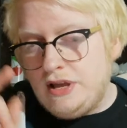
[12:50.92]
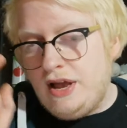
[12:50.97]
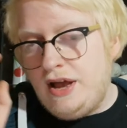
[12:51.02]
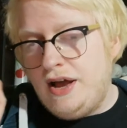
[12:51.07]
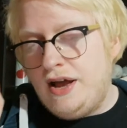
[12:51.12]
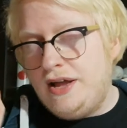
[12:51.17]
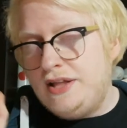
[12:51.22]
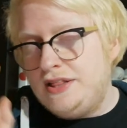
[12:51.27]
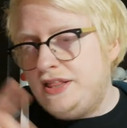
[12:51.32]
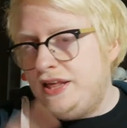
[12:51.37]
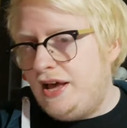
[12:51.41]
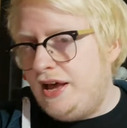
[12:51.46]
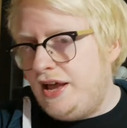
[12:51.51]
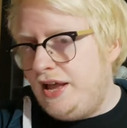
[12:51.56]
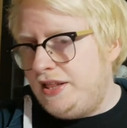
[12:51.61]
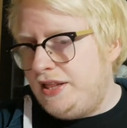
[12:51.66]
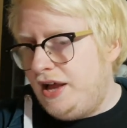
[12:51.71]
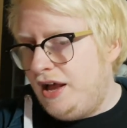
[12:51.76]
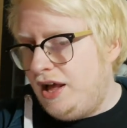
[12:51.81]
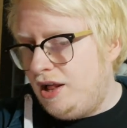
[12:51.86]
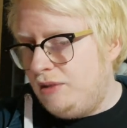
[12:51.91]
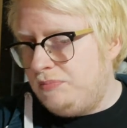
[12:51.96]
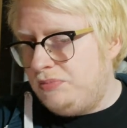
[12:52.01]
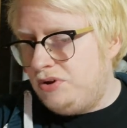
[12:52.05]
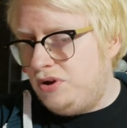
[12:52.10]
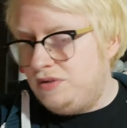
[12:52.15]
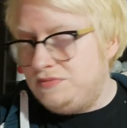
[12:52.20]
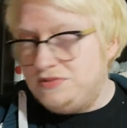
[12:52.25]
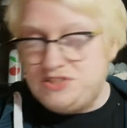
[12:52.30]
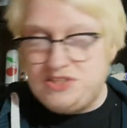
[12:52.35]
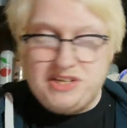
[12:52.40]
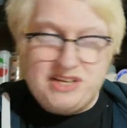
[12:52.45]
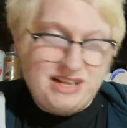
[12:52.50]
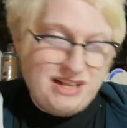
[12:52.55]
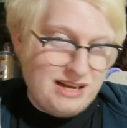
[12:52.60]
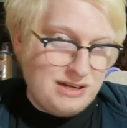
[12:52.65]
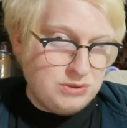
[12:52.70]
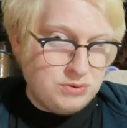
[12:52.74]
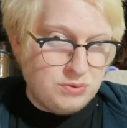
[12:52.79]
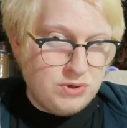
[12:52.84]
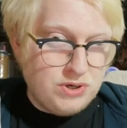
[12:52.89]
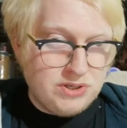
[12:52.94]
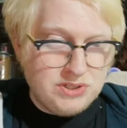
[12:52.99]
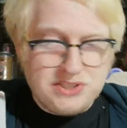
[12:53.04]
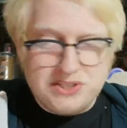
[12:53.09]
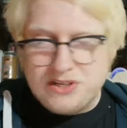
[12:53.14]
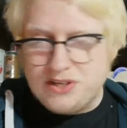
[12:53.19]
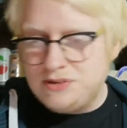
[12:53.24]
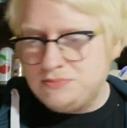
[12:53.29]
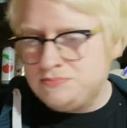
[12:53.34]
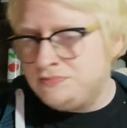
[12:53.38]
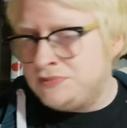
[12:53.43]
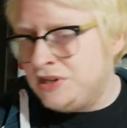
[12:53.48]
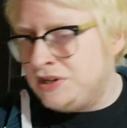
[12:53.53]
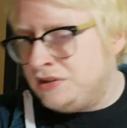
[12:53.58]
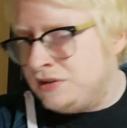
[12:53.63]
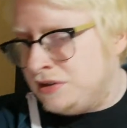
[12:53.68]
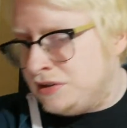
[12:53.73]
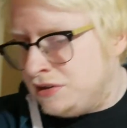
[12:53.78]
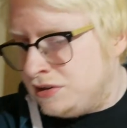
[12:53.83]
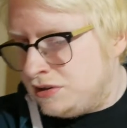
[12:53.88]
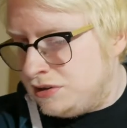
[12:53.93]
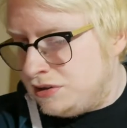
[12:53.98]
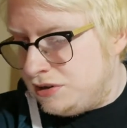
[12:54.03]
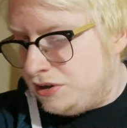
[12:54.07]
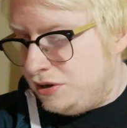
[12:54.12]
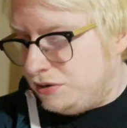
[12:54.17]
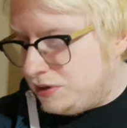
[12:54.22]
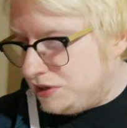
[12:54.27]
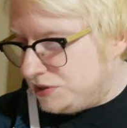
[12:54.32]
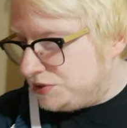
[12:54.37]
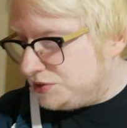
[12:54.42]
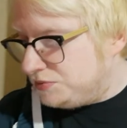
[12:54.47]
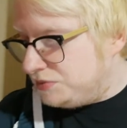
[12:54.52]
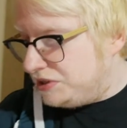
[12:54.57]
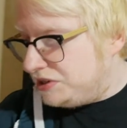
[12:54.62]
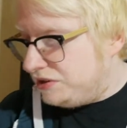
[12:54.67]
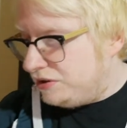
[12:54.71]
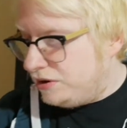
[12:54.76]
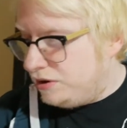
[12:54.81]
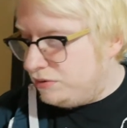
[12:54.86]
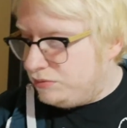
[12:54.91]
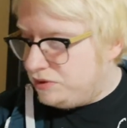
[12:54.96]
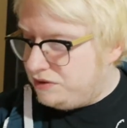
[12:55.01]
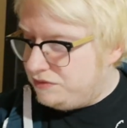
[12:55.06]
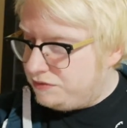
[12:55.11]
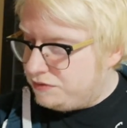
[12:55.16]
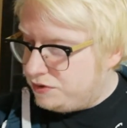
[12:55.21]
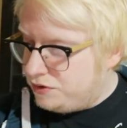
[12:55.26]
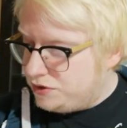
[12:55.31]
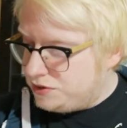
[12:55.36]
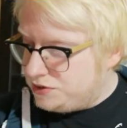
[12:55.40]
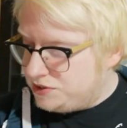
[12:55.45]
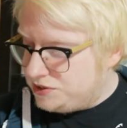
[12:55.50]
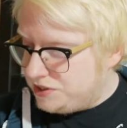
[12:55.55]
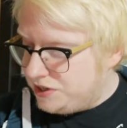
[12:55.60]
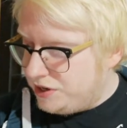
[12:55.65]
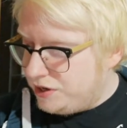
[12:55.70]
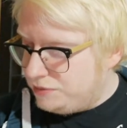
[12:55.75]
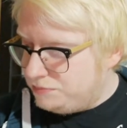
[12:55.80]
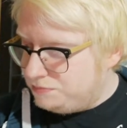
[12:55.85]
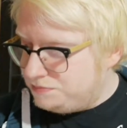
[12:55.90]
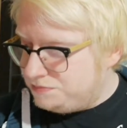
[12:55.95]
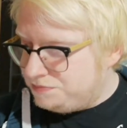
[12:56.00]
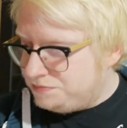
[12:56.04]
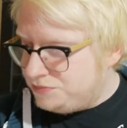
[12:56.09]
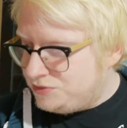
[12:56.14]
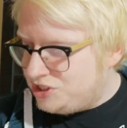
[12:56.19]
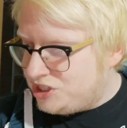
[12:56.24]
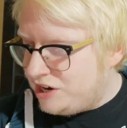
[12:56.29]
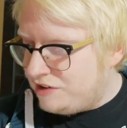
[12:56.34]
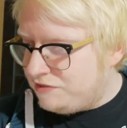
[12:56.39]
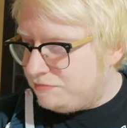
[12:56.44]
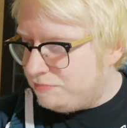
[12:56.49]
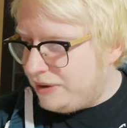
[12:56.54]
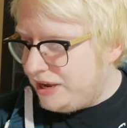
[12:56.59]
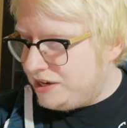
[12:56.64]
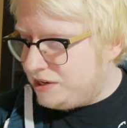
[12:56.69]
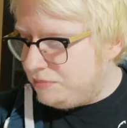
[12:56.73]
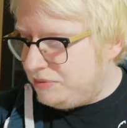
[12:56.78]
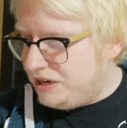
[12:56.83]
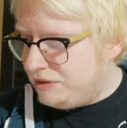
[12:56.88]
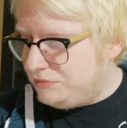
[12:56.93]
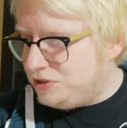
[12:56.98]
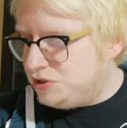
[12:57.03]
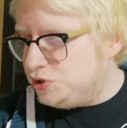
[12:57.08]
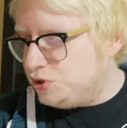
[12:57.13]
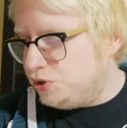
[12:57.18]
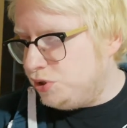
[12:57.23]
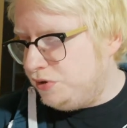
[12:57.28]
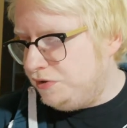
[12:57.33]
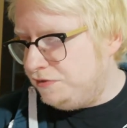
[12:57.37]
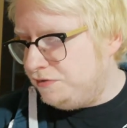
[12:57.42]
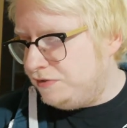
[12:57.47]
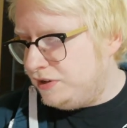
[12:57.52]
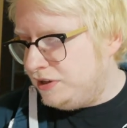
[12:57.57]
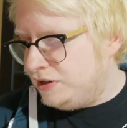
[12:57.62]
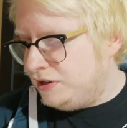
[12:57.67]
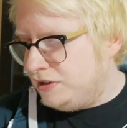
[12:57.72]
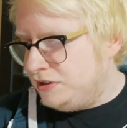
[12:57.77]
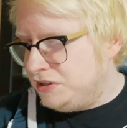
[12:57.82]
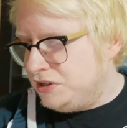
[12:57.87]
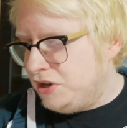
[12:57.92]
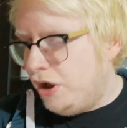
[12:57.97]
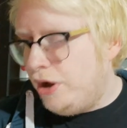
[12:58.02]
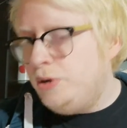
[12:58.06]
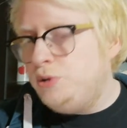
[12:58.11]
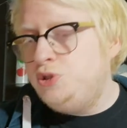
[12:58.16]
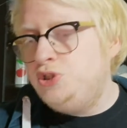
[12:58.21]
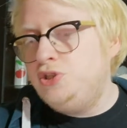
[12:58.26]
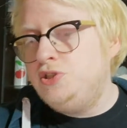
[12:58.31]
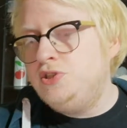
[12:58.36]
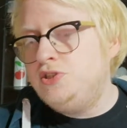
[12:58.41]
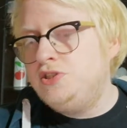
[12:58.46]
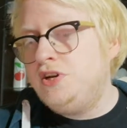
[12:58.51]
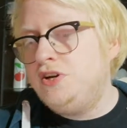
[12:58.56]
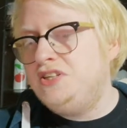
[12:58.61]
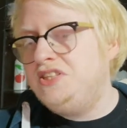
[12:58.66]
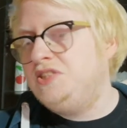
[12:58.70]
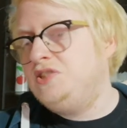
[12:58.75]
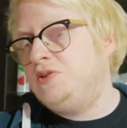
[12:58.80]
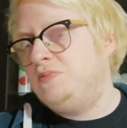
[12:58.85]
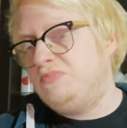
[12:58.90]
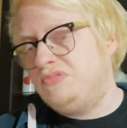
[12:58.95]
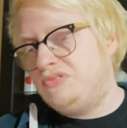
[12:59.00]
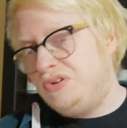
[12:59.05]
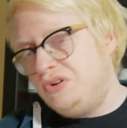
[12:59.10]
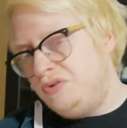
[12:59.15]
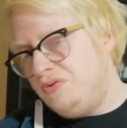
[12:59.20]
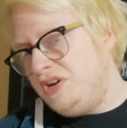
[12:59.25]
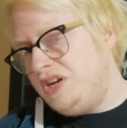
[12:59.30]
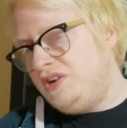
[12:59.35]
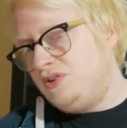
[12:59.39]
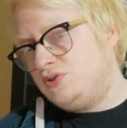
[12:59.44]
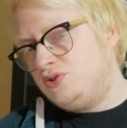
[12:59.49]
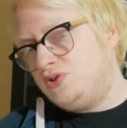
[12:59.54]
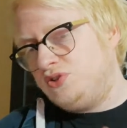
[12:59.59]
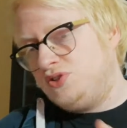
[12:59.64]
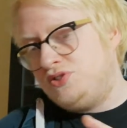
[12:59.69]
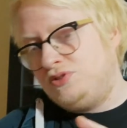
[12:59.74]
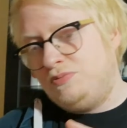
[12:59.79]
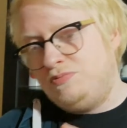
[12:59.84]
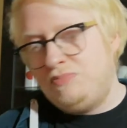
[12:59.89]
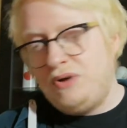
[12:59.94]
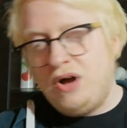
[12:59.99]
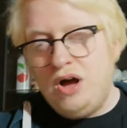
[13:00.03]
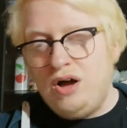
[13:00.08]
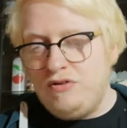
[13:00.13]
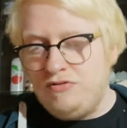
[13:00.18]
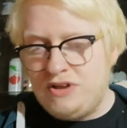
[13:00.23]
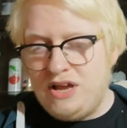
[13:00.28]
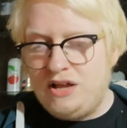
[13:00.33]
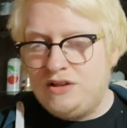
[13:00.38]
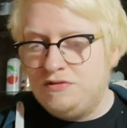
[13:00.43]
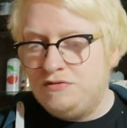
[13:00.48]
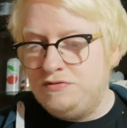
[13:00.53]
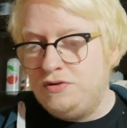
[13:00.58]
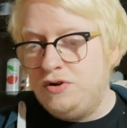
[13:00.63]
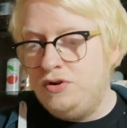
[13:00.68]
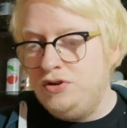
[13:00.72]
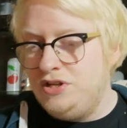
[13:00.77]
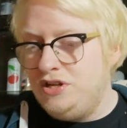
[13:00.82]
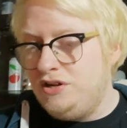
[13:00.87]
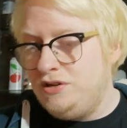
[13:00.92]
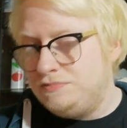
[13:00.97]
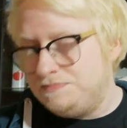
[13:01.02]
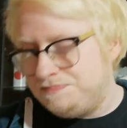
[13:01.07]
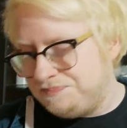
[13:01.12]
Uh, then I'll put obviously Cloudwater. Who else we got? We've got um, Jeff Bagby. I'm not sure if Oceanside is a brewery or just part of California,